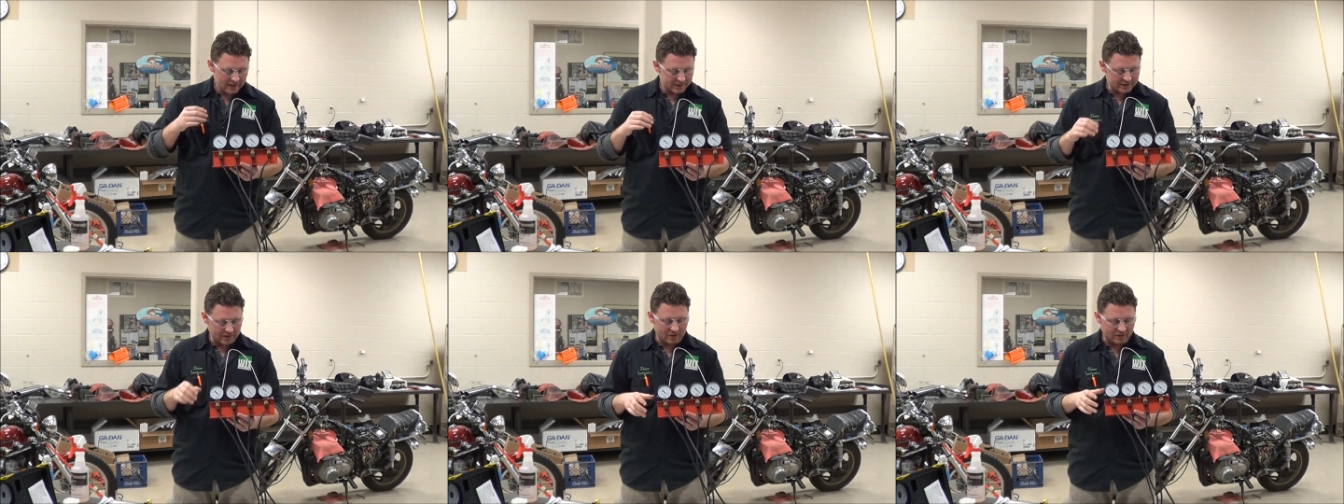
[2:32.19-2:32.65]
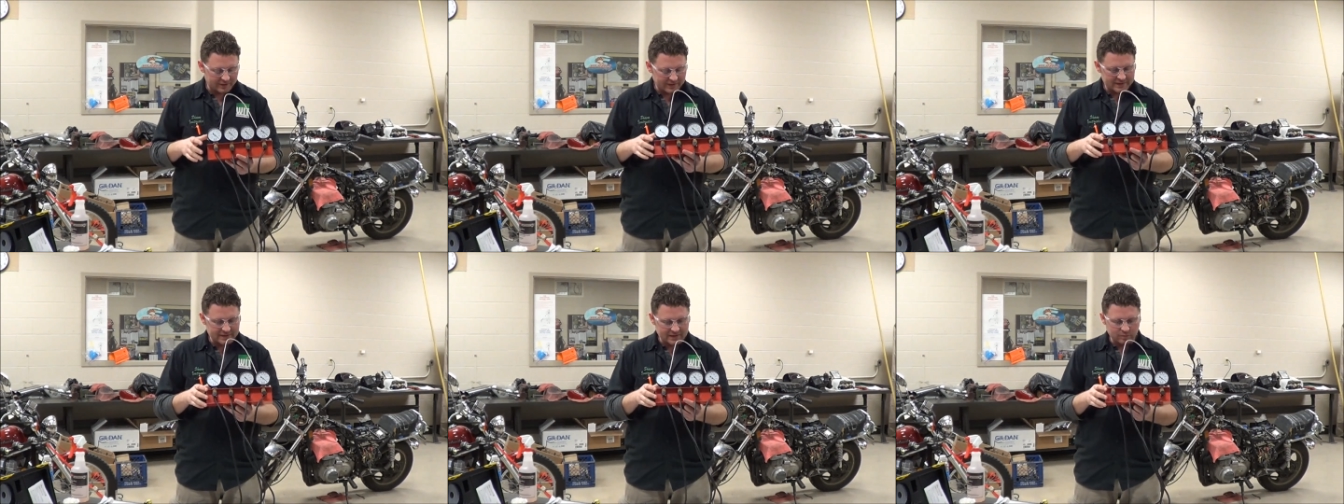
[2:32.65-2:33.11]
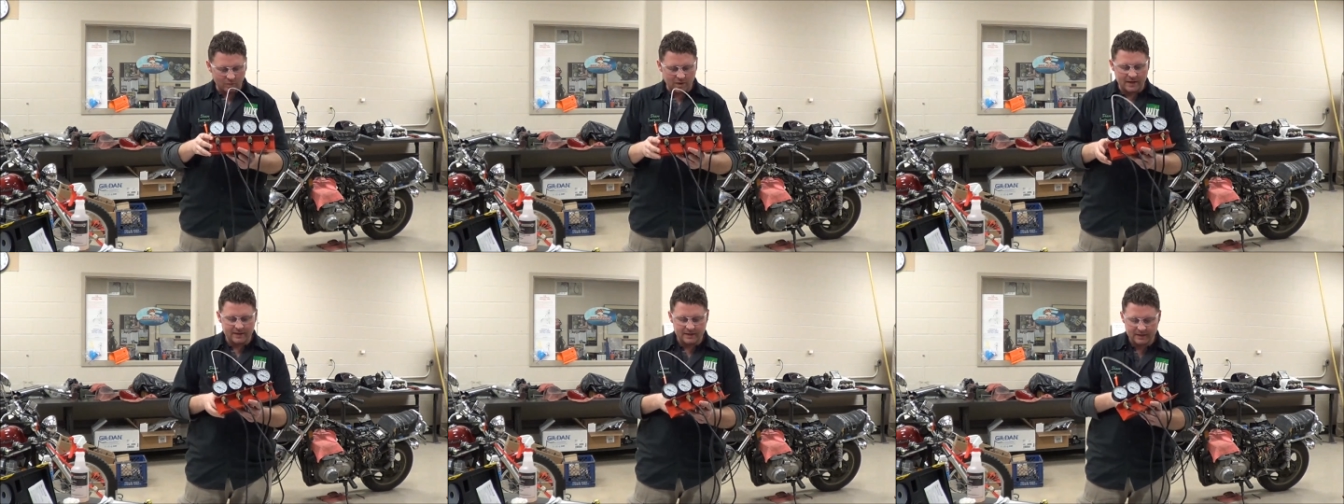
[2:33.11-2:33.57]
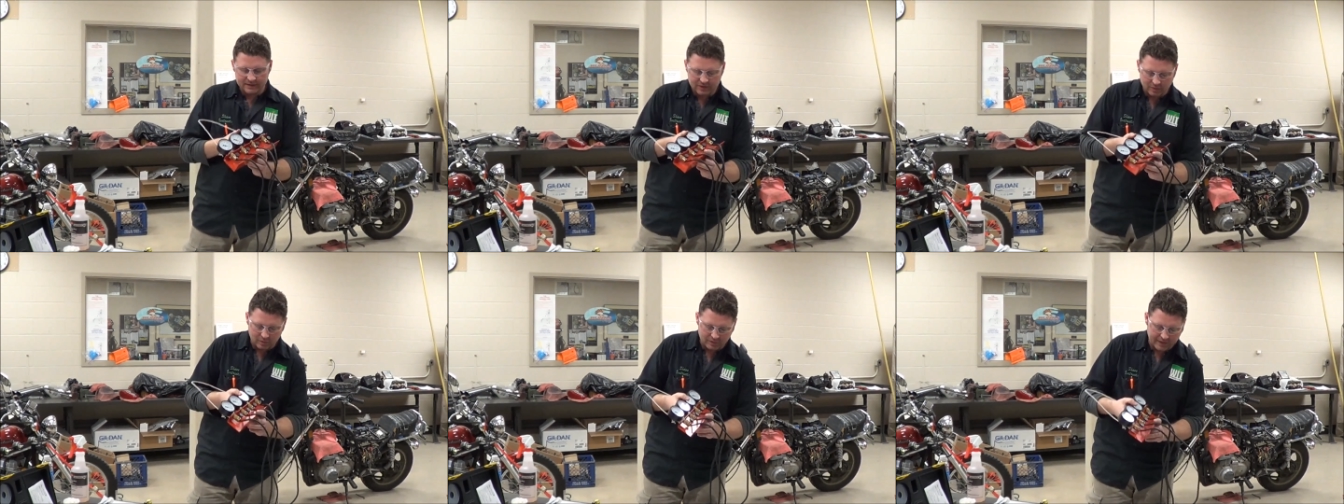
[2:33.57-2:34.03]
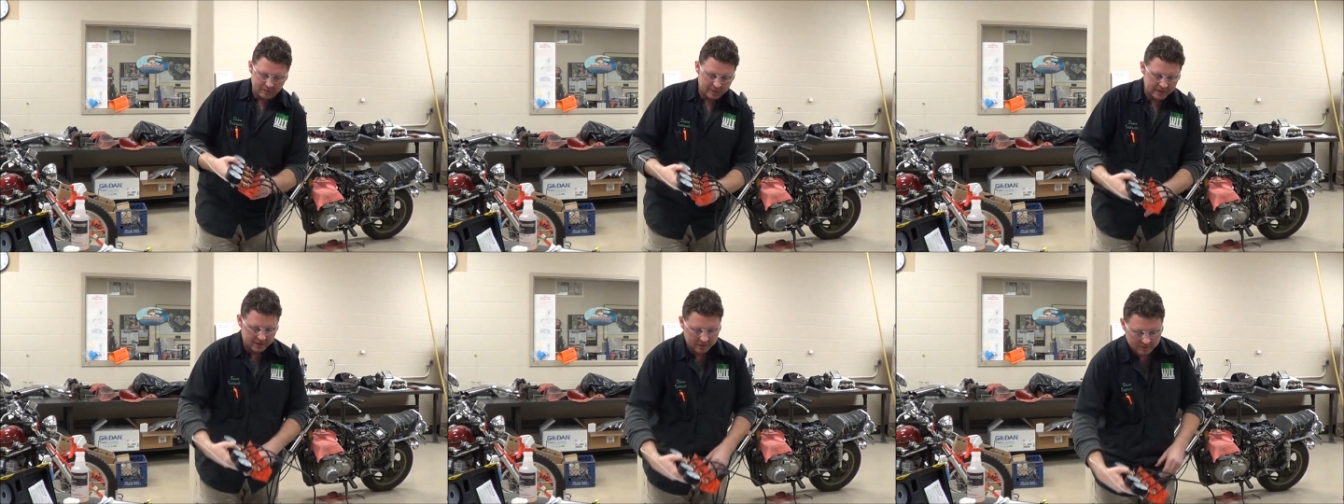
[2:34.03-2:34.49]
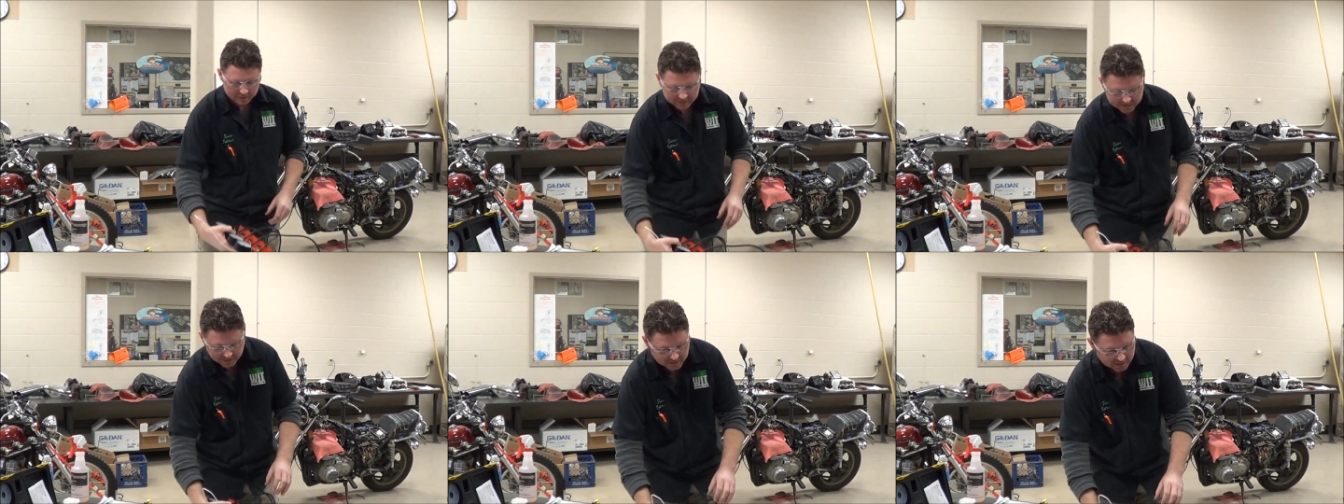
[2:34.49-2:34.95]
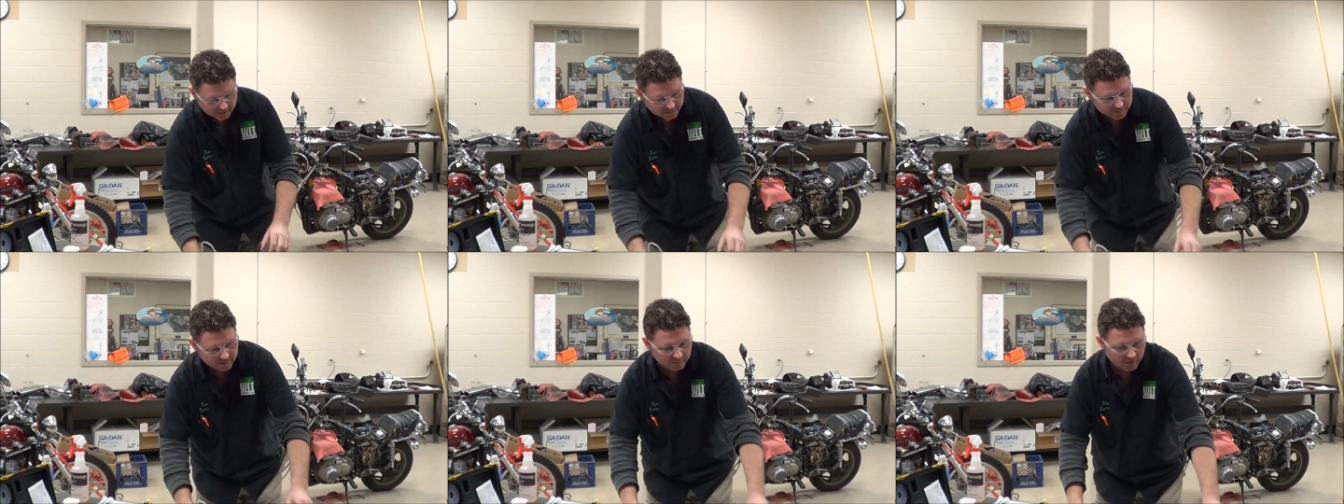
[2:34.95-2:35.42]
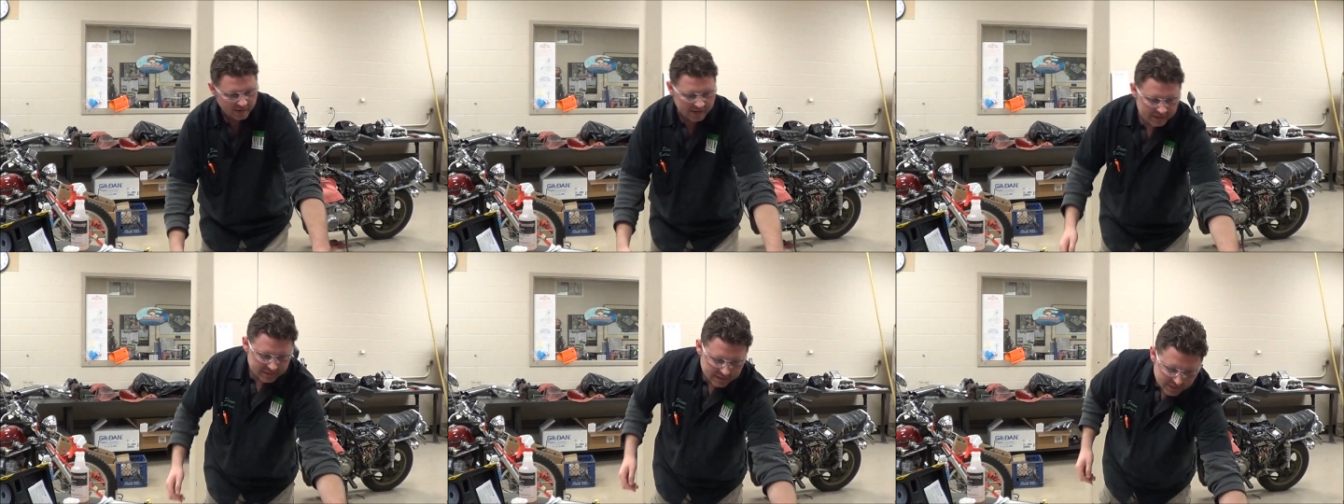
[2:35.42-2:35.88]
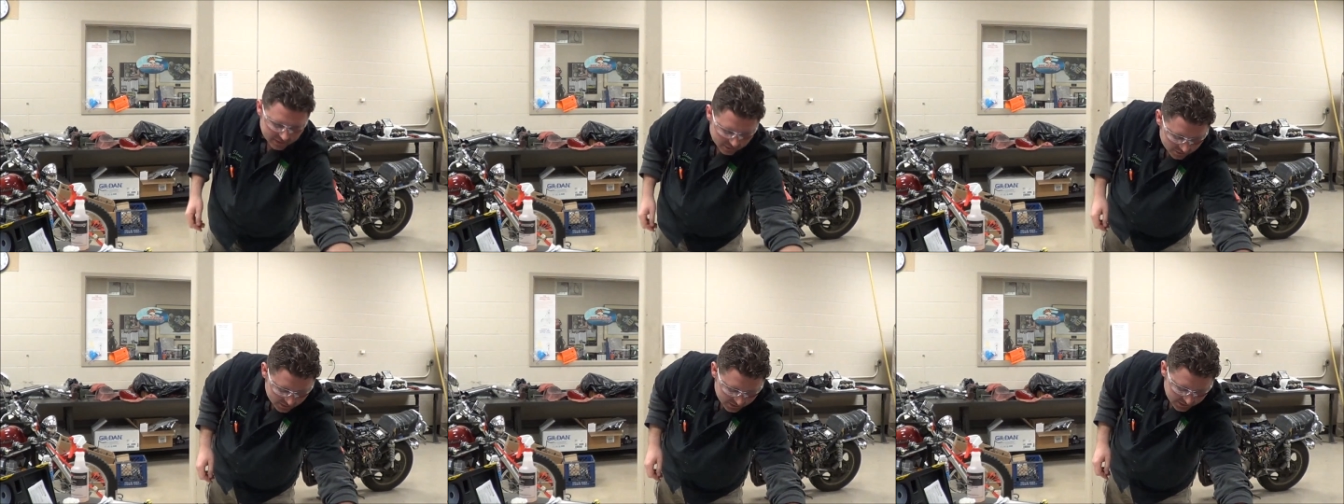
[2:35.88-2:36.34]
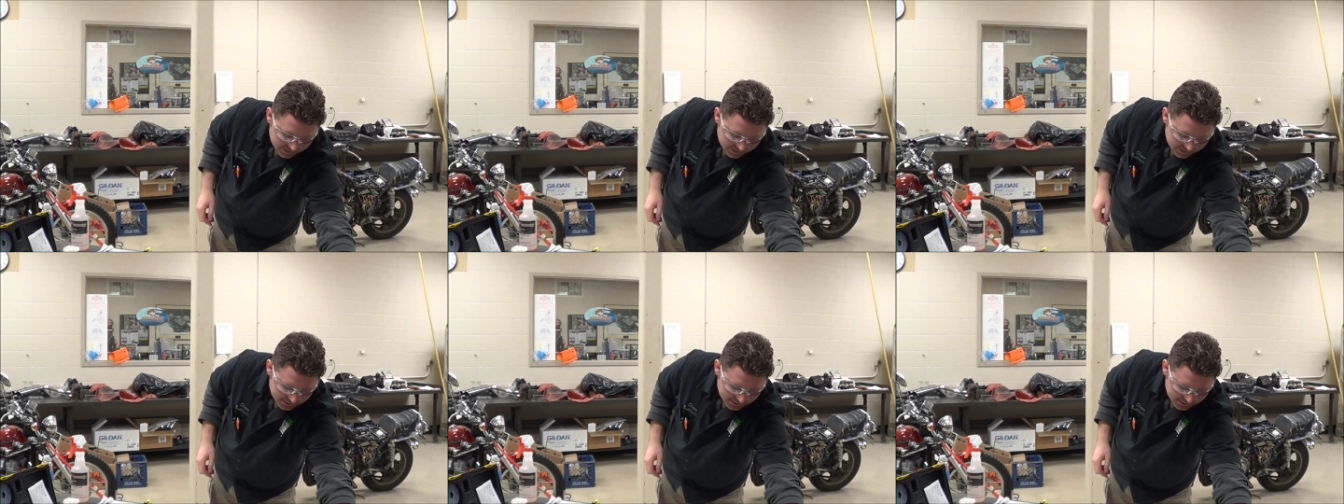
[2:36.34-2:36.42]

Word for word: So this is one tool that we use. Another brand here